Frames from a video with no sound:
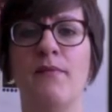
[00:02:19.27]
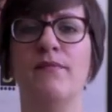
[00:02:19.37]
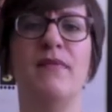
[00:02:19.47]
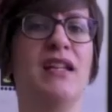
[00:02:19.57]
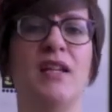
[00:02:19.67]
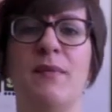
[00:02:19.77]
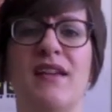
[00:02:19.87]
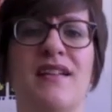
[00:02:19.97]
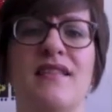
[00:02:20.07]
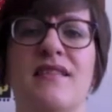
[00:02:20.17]
mainly
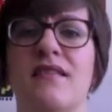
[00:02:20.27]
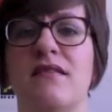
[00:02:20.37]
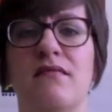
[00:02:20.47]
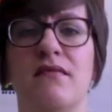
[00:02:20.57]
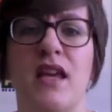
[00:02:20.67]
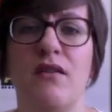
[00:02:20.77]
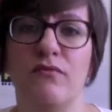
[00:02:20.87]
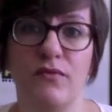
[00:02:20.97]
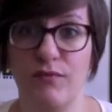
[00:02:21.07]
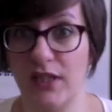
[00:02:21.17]
because they don't
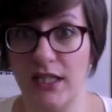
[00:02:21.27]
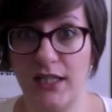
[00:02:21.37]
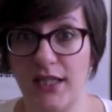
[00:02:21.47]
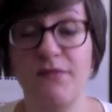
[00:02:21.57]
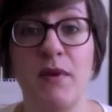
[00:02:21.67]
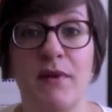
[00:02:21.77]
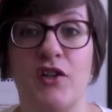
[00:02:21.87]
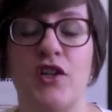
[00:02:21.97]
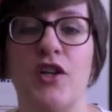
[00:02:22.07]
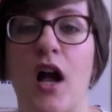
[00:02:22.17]
really give me
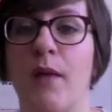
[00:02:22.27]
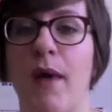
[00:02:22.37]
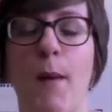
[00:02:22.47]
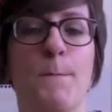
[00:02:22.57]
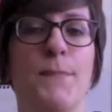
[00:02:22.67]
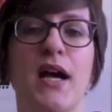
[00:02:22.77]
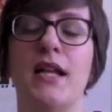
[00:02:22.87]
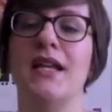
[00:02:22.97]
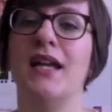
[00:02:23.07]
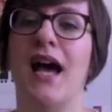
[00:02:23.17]
much to talk about,
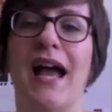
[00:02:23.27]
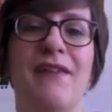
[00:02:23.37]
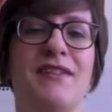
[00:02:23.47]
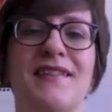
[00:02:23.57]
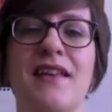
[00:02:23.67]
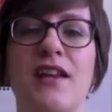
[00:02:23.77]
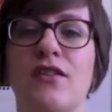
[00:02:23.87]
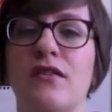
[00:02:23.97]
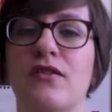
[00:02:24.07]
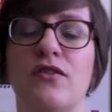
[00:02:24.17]
but I have to say,
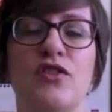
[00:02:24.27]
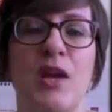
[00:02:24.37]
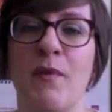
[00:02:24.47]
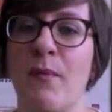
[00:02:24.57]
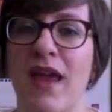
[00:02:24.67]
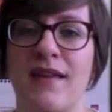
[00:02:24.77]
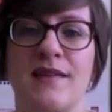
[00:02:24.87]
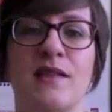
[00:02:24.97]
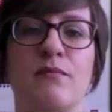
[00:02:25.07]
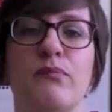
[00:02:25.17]
Jayma
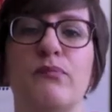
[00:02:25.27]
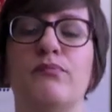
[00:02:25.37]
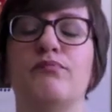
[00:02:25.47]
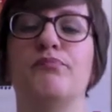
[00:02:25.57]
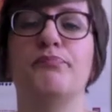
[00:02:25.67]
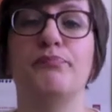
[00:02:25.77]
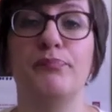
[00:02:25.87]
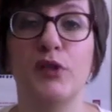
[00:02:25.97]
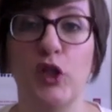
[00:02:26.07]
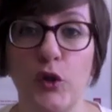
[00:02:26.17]
Mays
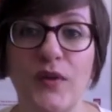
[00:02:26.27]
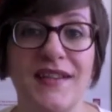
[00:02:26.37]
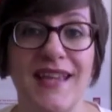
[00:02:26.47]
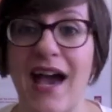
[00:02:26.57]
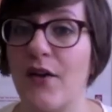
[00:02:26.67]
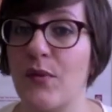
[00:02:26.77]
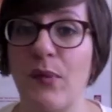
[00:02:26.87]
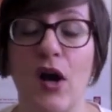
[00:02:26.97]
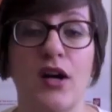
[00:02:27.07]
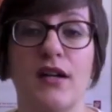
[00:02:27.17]
blew this out of the
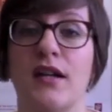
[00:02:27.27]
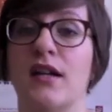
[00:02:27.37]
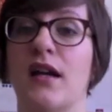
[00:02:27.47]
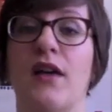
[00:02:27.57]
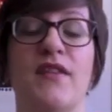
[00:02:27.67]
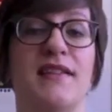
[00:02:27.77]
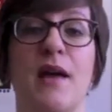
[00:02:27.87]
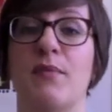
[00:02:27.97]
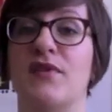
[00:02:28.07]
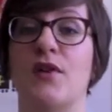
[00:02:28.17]
park on this
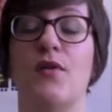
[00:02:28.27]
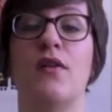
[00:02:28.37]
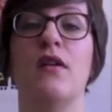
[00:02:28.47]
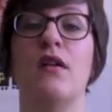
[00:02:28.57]
episode.